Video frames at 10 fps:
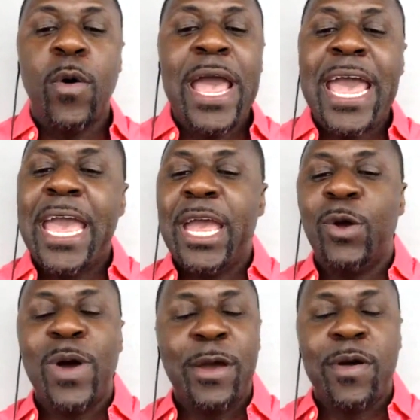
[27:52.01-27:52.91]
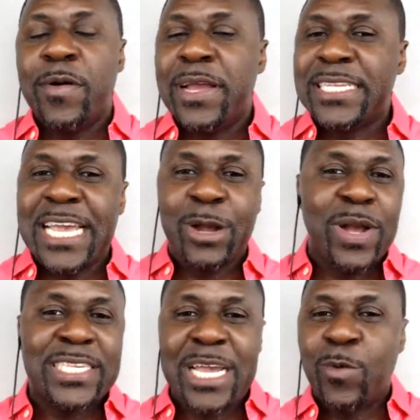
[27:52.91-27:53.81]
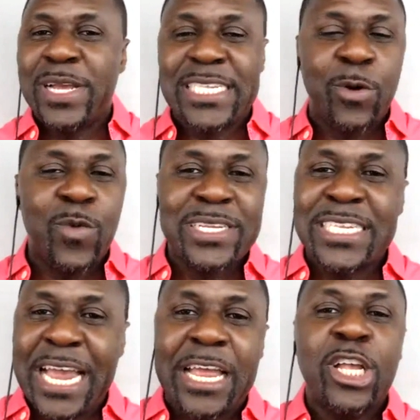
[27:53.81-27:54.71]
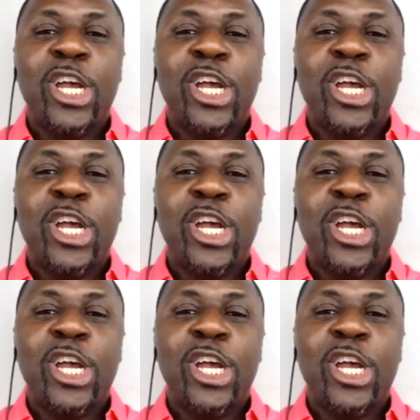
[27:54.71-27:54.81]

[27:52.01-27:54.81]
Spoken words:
hey, wait a second.